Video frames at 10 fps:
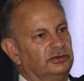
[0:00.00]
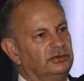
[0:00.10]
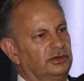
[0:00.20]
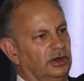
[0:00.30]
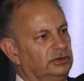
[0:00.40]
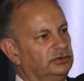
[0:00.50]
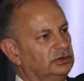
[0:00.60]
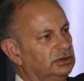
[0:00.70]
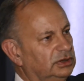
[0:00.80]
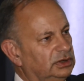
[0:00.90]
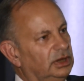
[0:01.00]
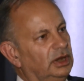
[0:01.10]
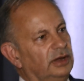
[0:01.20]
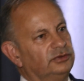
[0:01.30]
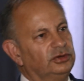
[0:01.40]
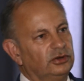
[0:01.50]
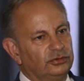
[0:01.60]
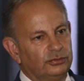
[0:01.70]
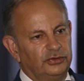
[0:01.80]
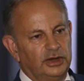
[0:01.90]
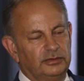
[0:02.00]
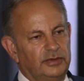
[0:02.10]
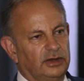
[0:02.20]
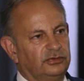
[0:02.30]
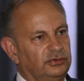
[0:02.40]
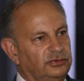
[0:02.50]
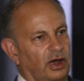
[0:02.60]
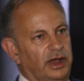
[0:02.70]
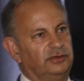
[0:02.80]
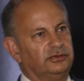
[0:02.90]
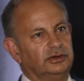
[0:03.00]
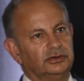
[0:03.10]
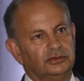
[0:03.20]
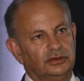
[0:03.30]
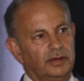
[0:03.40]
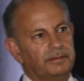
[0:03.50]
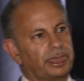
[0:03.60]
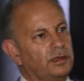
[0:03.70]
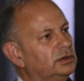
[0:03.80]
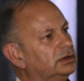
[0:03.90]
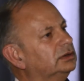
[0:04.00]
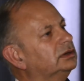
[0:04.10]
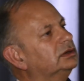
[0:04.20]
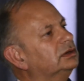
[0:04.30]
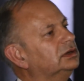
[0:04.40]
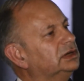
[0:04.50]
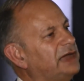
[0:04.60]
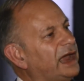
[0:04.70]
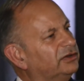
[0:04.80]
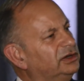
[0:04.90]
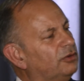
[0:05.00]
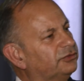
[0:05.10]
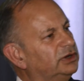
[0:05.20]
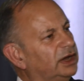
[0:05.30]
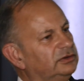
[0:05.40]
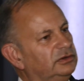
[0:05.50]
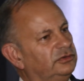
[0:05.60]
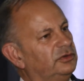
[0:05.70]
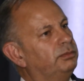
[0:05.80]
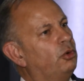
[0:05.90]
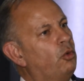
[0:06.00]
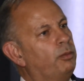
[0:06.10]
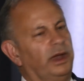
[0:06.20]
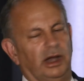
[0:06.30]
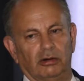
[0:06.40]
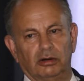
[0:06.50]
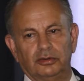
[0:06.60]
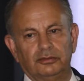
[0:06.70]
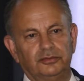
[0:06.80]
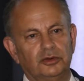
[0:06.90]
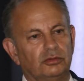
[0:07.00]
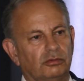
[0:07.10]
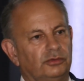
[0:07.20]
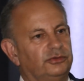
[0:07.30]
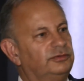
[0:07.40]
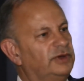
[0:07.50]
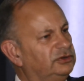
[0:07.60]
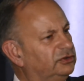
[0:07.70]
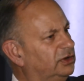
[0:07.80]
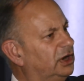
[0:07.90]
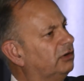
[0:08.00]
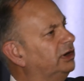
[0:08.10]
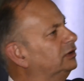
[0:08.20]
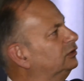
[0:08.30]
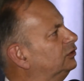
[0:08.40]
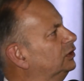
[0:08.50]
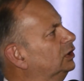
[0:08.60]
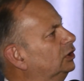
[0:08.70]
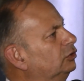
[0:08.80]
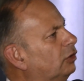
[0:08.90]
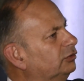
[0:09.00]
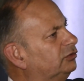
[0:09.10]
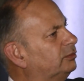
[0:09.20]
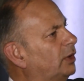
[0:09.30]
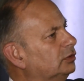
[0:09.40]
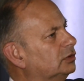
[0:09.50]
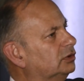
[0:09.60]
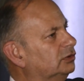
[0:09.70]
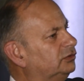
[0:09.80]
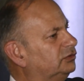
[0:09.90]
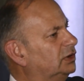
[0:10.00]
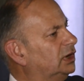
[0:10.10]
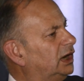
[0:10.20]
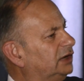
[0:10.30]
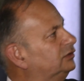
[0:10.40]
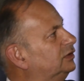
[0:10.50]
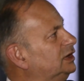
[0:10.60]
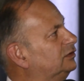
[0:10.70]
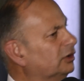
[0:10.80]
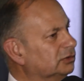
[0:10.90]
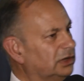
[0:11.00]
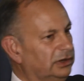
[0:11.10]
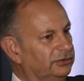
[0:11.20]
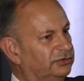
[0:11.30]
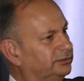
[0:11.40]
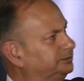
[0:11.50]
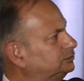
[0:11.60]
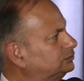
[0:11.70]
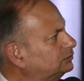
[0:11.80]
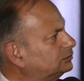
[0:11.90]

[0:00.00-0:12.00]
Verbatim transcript: is concerned, uh, Churchill said of exercise that um, he, act, he often acted as a pallbearer at the funerals of vegetarians, non-smokers and teetotalers.